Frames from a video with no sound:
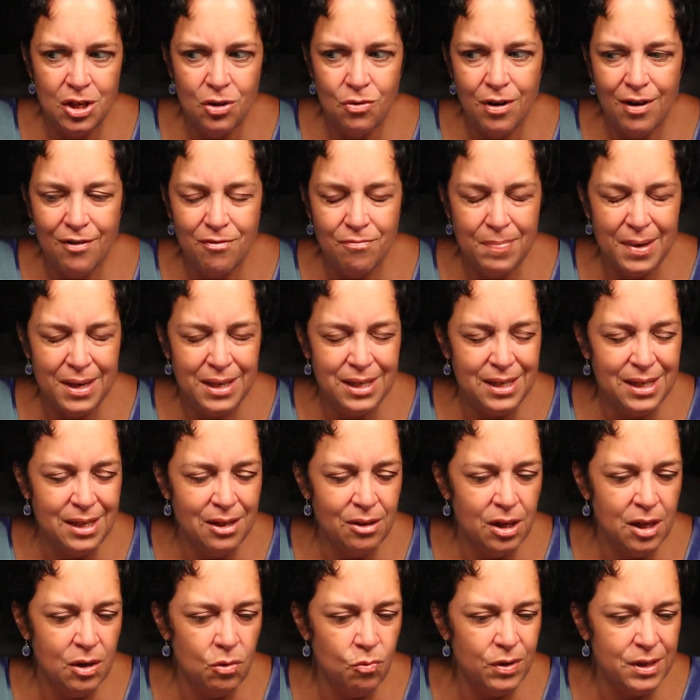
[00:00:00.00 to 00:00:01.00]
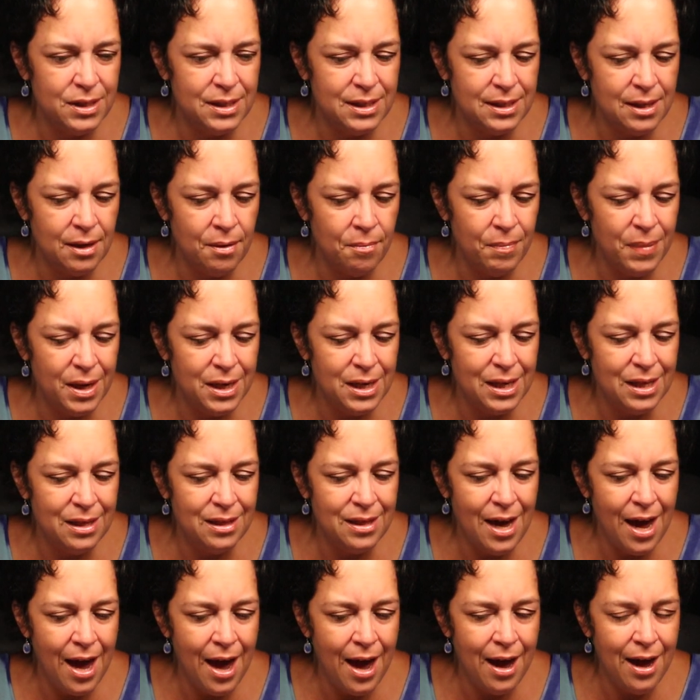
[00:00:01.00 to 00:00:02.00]
You have been dealing with somebody
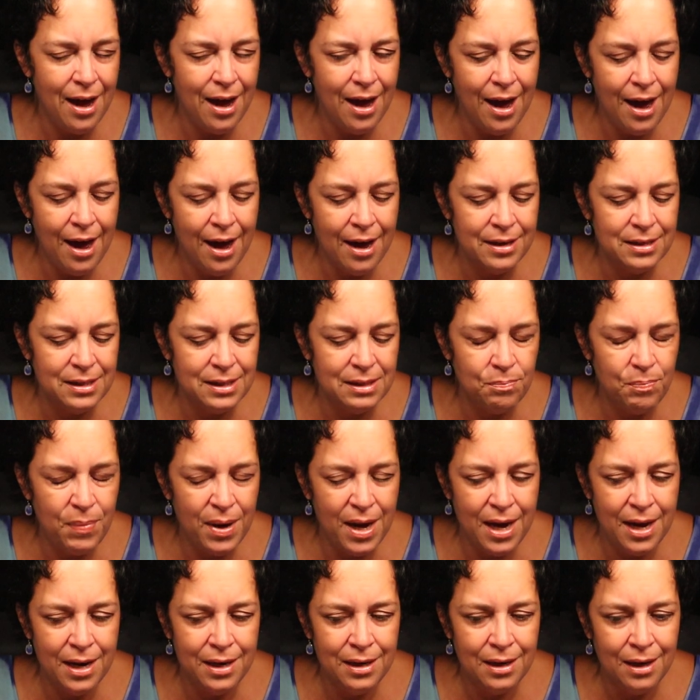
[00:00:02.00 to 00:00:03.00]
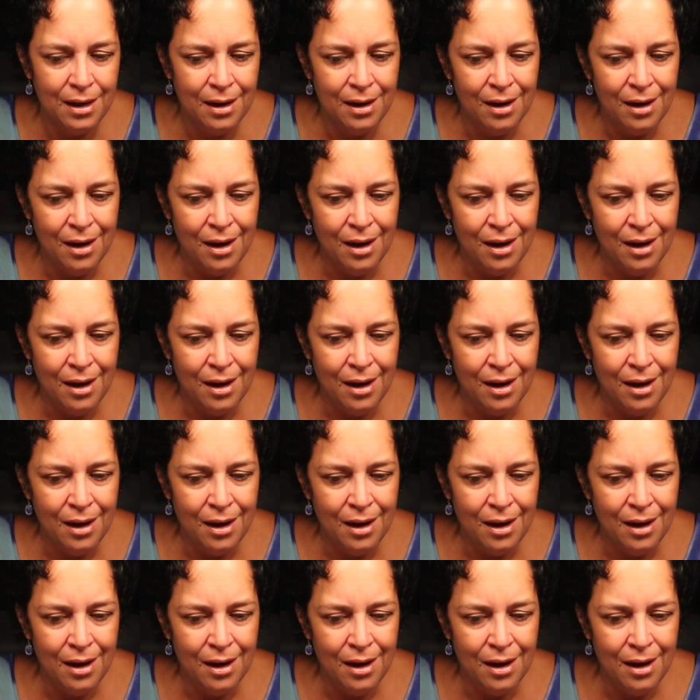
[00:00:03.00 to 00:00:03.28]
that has been